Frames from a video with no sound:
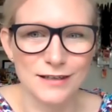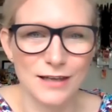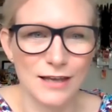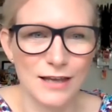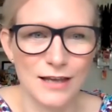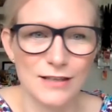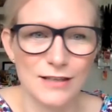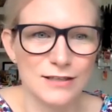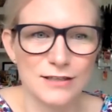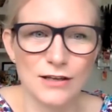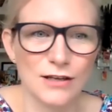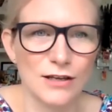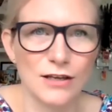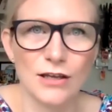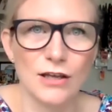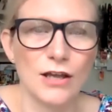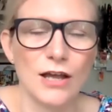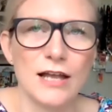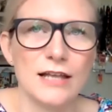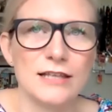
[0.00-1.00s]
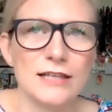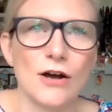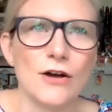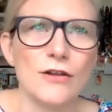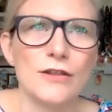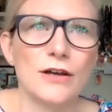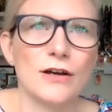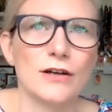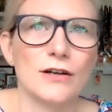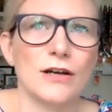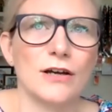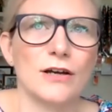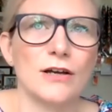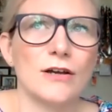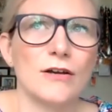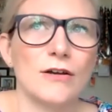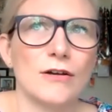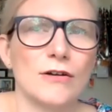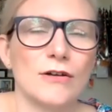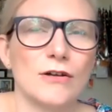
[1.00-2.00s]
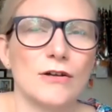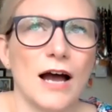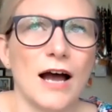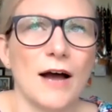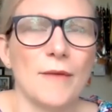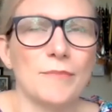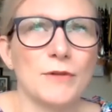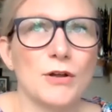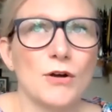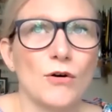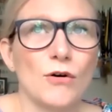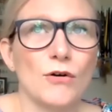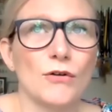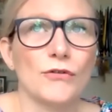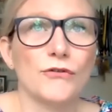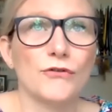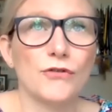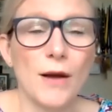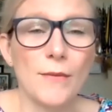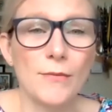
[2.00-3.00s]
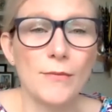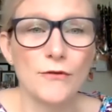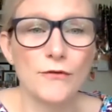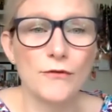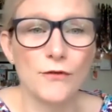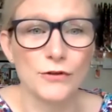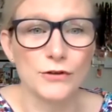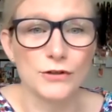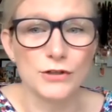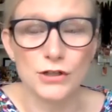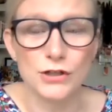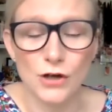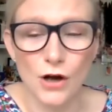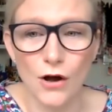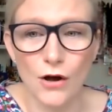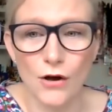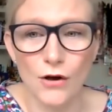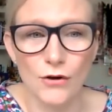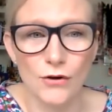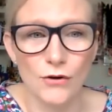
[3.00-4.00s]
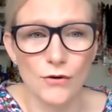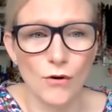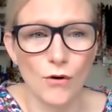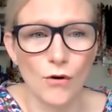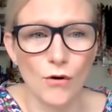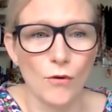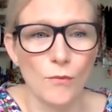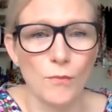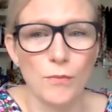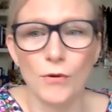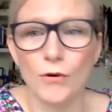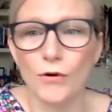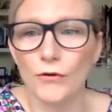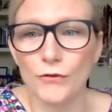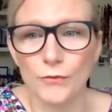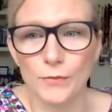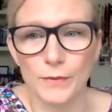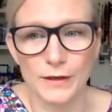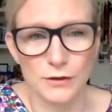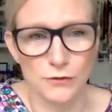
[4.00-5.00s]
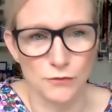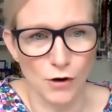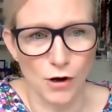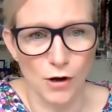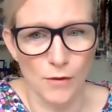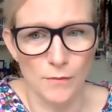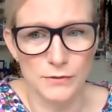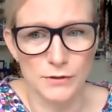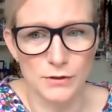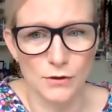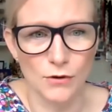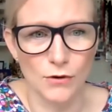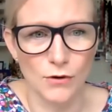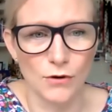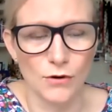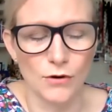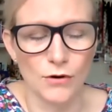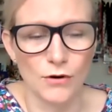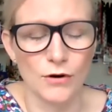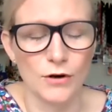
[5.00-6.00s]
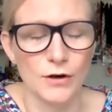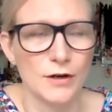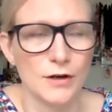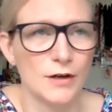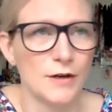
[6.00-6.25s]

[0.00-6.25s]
it's only going to cause trouble for the show, or balls will be dropped, or